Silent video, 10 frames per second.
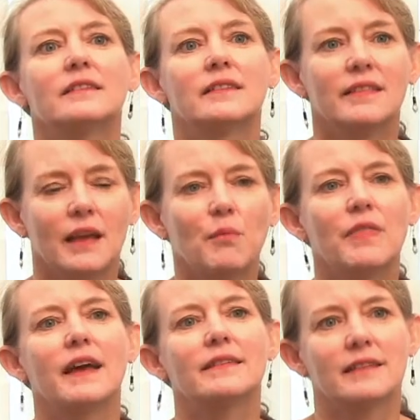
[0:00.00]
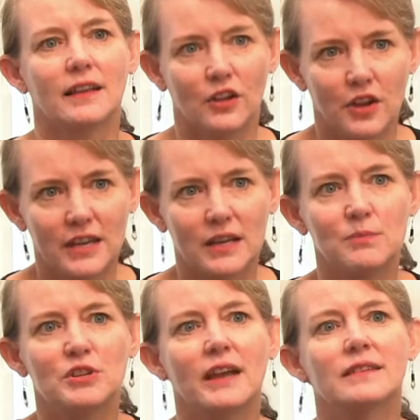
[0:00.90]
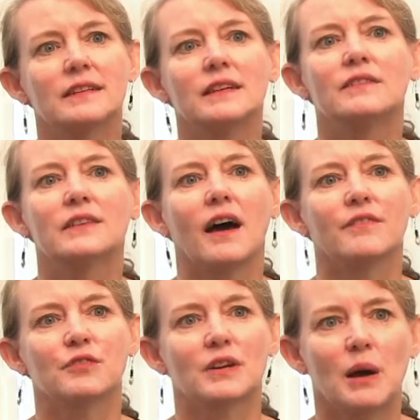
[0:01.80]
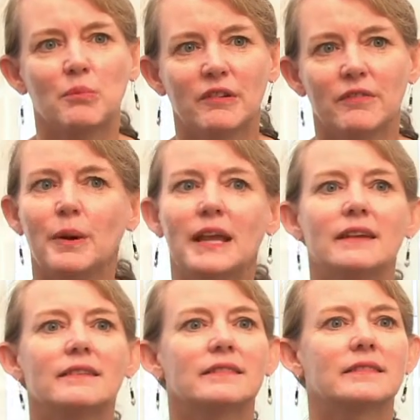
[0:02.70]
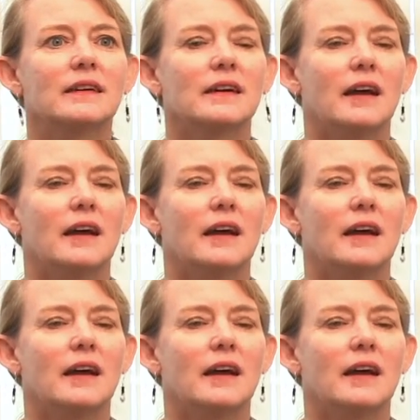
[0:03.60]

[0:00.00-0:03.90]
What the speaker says: So then when they set learning objectives after a couple of weeks,